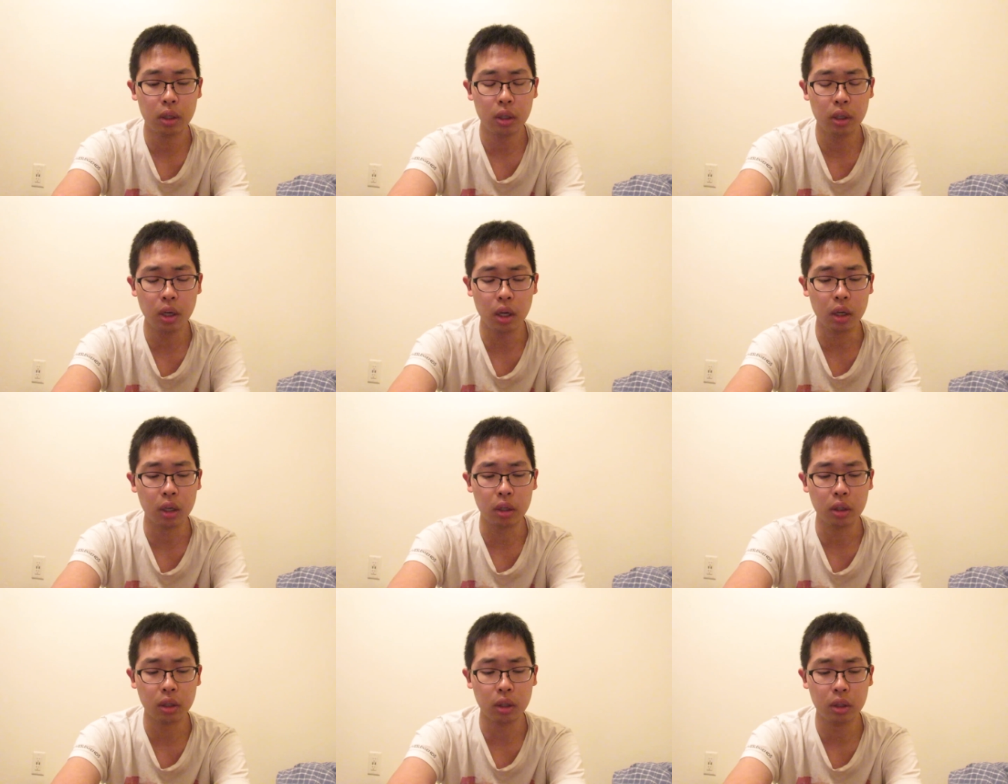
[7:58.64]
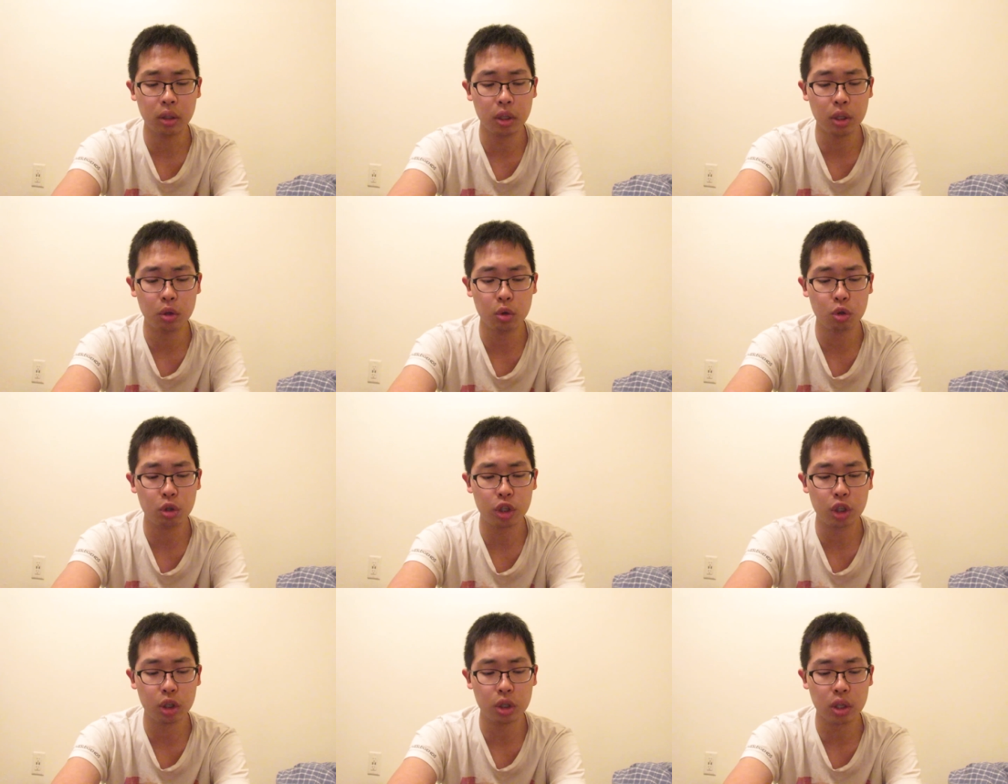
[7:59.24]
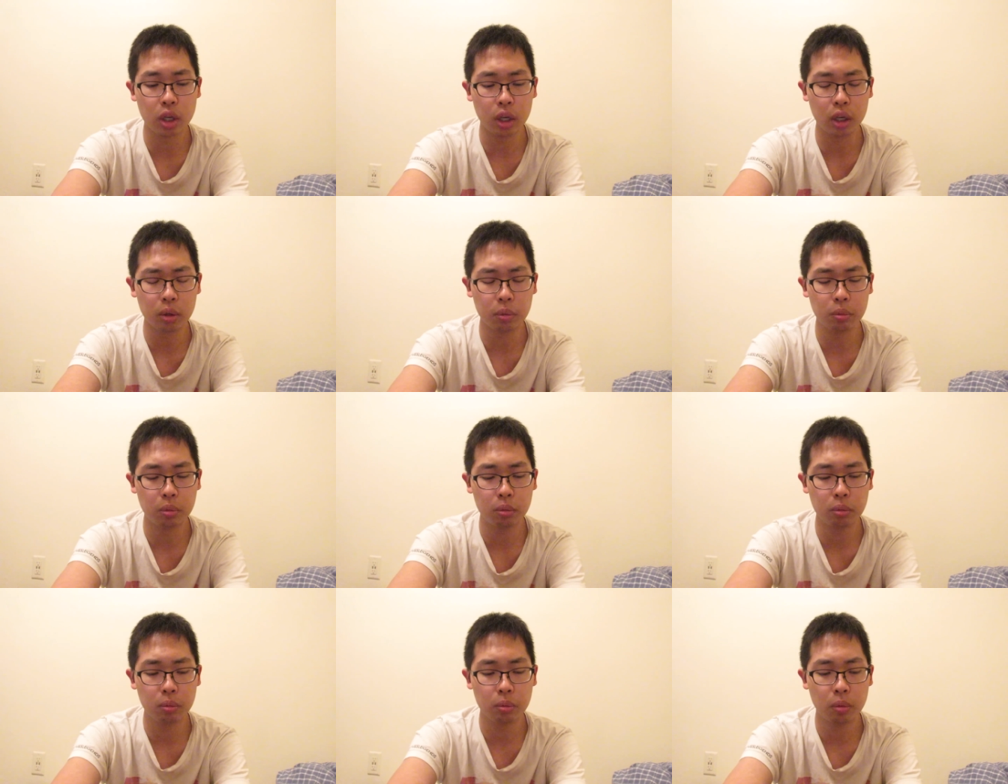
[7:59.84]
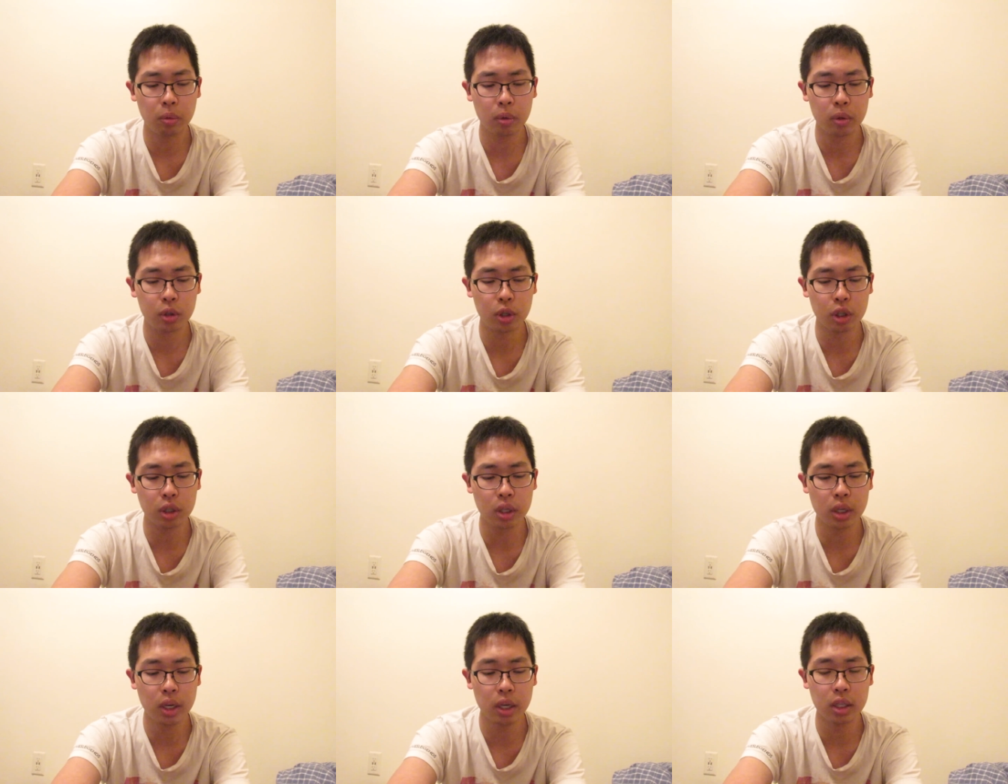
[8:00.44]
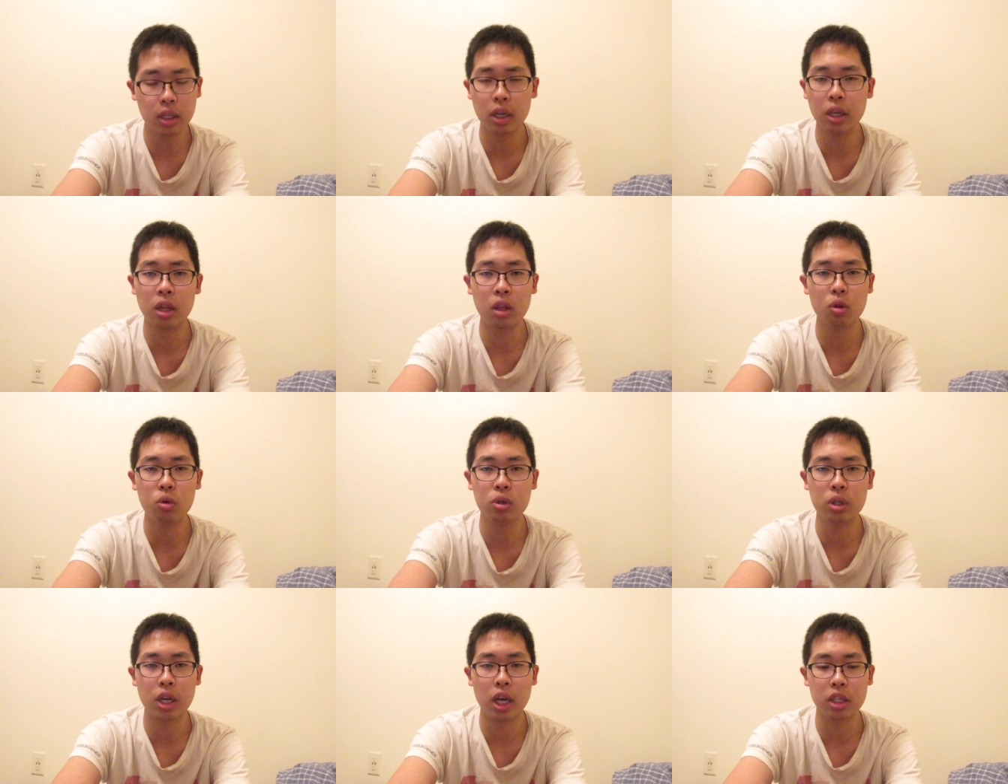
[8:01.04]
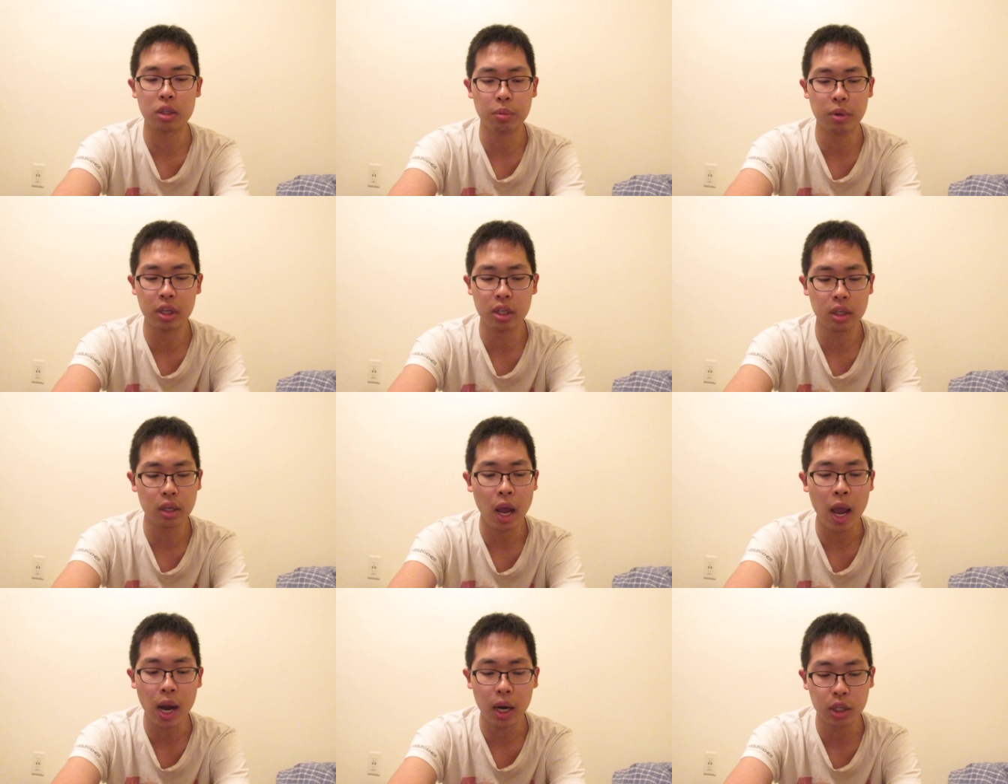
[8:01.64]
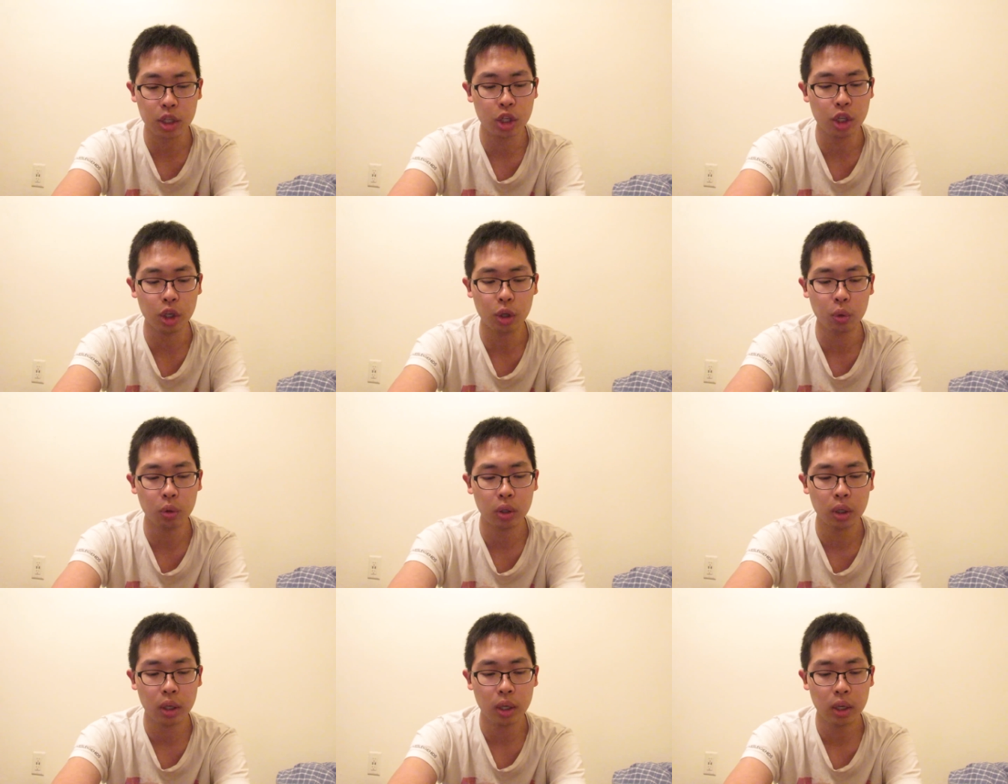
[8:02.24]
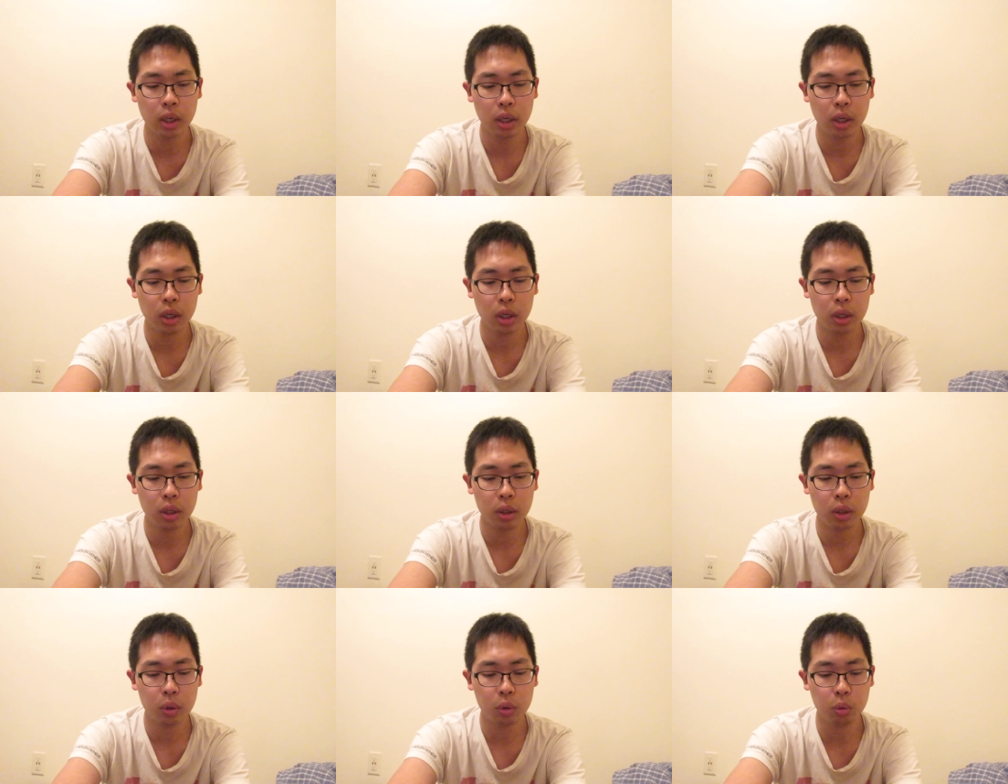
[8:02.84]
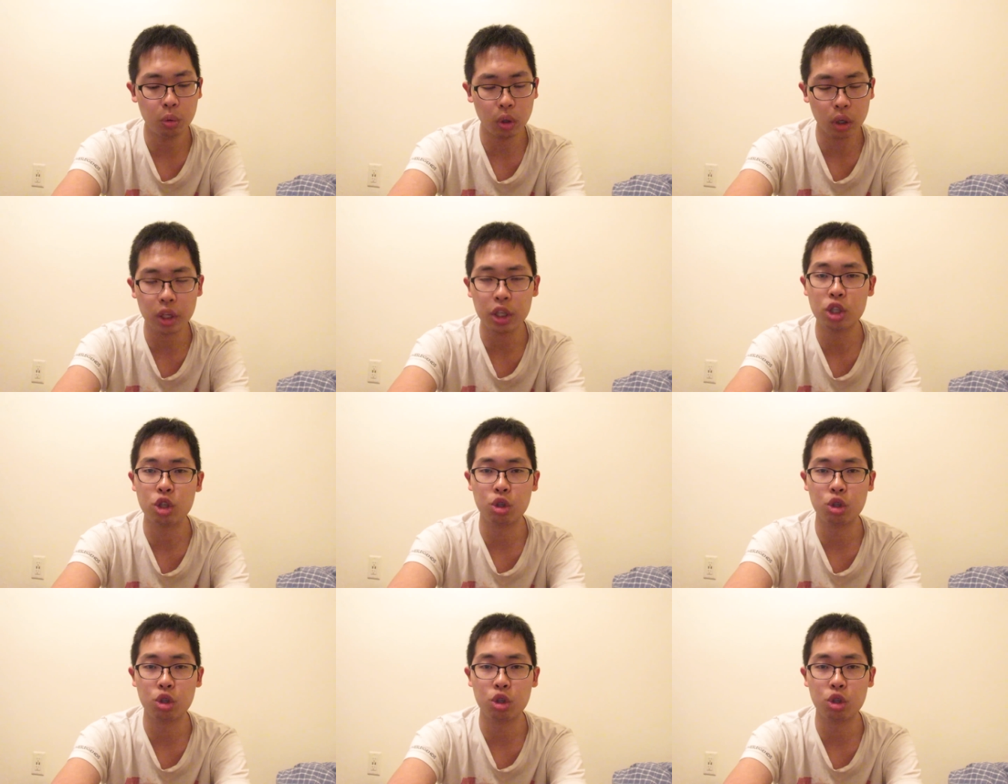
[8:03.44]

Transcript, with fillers: yeah he was just like just his enthusiasm his attitude really